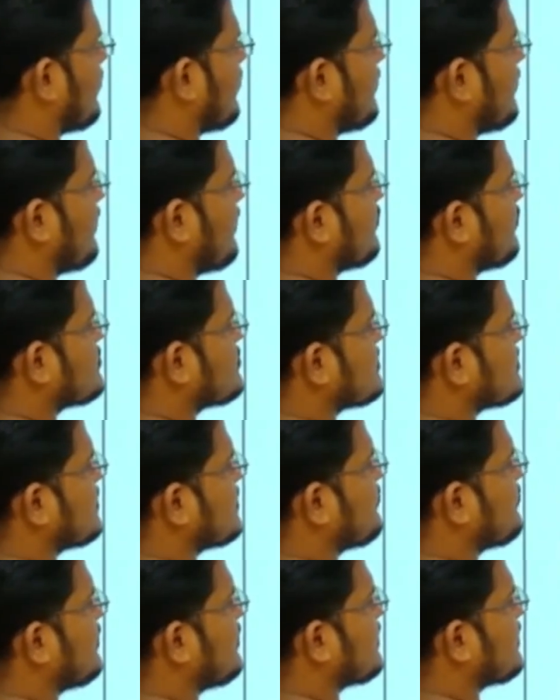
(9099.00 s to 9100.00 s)
be used in the
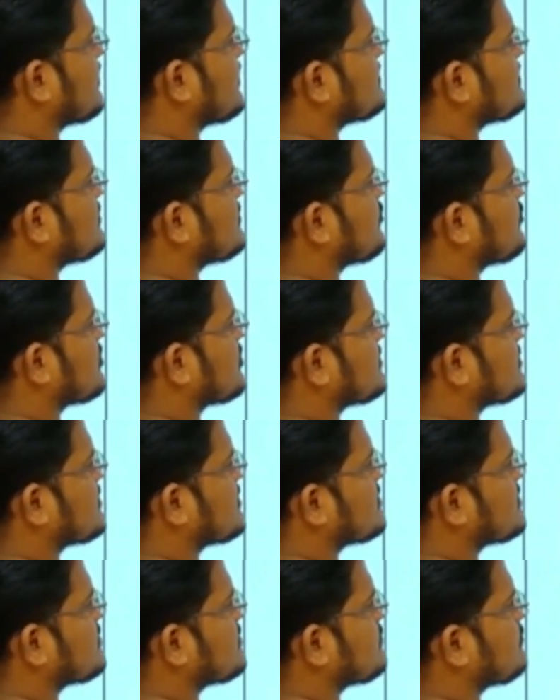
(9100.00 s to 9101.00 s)
filtration process.